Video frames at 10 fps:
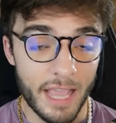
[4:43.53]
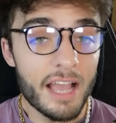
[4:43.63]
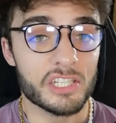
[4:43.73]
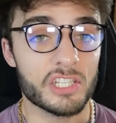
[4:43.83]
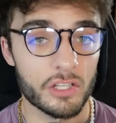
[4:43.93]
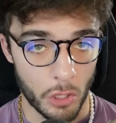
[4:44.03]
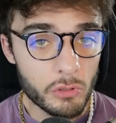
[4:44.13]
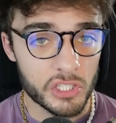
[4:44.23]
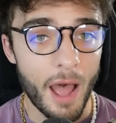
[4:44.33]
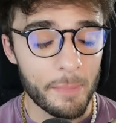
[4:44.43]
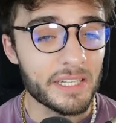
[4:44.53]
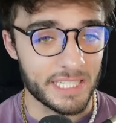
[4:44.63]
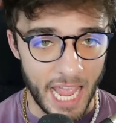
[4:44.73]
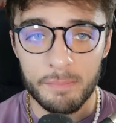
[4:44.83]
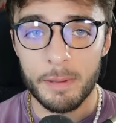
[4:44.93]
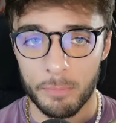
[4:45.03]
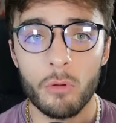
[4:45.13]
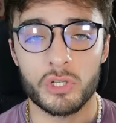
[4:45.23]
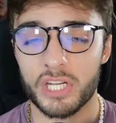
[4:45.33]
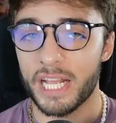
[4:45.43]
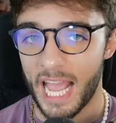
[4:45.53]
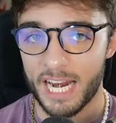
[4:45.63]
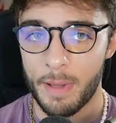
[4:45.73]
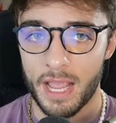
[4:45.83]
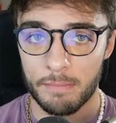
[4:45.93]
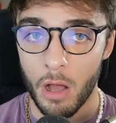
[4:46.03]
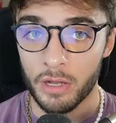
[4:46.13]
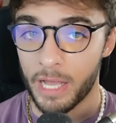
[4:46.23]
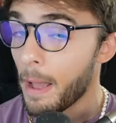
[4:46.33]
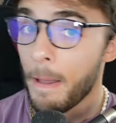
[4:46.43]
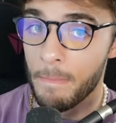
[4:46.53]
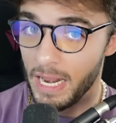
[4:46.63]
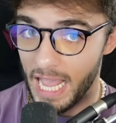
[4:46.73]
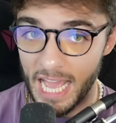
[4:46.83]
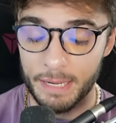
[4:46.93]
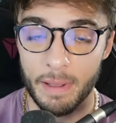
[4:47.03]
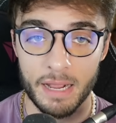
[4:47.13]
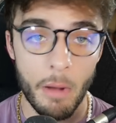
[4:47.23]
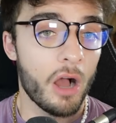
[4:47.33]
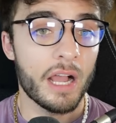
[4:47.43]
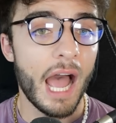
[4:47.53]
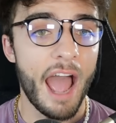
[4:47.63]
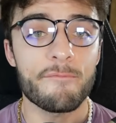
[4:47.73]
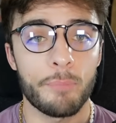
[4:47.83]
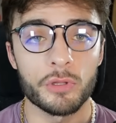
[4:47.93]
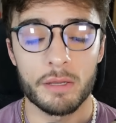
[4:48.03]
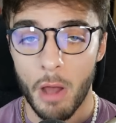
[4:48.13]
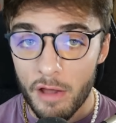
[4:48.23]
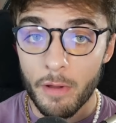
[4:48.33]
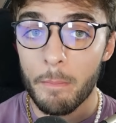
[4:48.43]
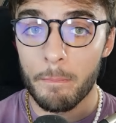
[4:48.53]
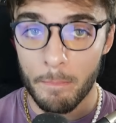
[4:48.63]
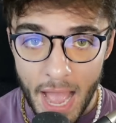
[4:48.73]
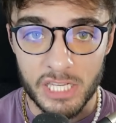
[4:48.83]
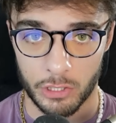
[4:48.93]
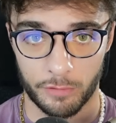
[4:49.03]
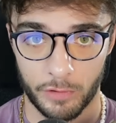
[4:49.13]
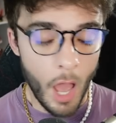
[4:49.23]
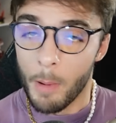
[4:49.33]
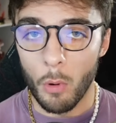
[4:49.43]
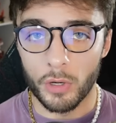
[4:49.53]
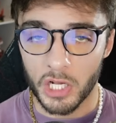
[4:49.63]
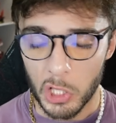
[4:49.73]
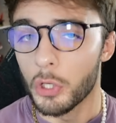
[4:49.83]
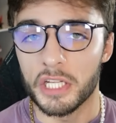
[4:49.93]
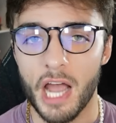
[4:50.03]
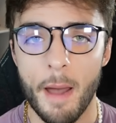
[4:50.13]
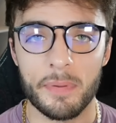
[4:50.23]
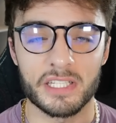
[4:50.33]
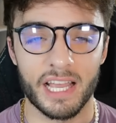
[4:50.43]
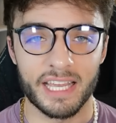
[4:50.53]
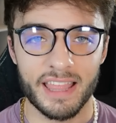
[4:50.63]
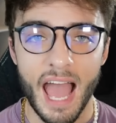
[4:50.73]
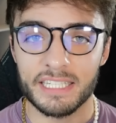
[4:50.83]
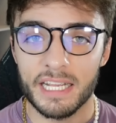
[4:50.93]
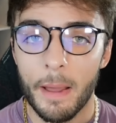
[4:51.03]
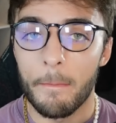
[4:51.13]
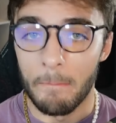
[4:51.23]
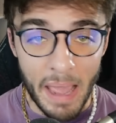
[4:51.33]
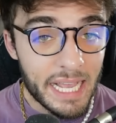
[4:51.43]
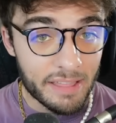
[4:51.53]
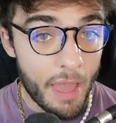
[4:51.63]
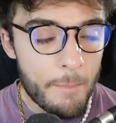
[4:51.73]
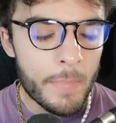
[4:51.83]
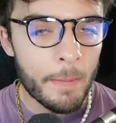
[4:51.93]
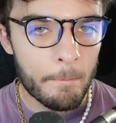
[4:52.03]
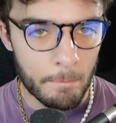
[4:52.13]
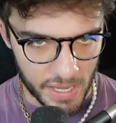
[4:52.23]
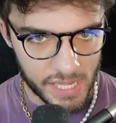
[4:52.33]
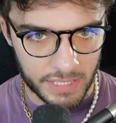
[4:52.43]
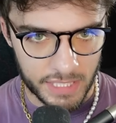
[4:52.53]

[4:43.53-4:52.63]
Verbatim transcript: Yes, those topics can be broached in anime and manga. Men Many anime and manga have pulled them off masterfully, but when including topics like that, make them mean